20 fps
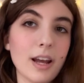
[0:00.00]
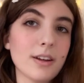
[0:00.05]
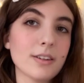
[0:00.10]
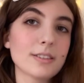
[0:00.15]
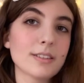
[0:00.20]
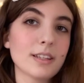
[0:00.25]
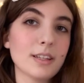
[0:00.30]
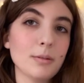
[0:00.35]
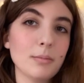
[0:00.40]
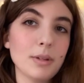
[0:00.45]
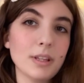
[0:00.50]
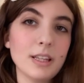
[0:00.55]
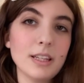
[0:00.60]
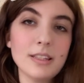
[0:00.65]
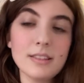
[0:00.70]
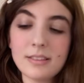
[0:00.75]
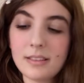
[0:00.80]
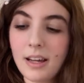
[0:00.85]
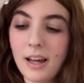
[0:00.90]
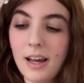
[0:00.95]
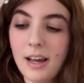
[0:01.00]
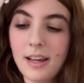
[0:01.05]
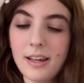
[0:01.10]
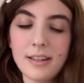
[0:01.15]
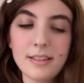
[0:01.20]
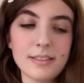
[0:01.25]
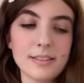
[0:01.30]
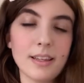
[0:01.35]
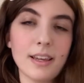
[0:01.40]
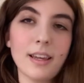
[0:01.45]
it's gonna be these
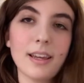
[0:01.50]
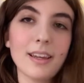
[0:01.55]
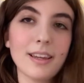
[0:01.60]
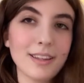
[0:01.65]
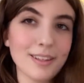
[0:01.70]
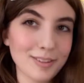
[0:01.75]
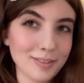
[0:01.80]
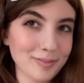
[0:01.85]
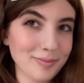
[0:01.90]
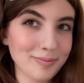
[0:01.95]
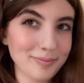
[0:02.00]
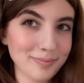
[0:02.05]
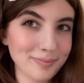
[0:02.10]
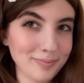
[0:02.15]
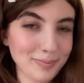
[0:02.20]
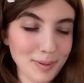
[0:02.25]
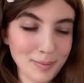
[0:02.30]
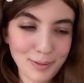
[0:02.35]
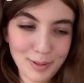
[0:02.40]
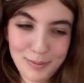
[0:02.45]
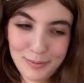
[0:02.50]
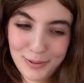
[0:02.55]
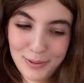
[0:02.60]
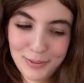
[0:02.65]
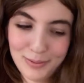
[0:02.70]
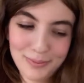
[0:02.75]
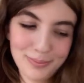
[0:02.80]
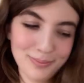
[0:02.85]
guys and my play food.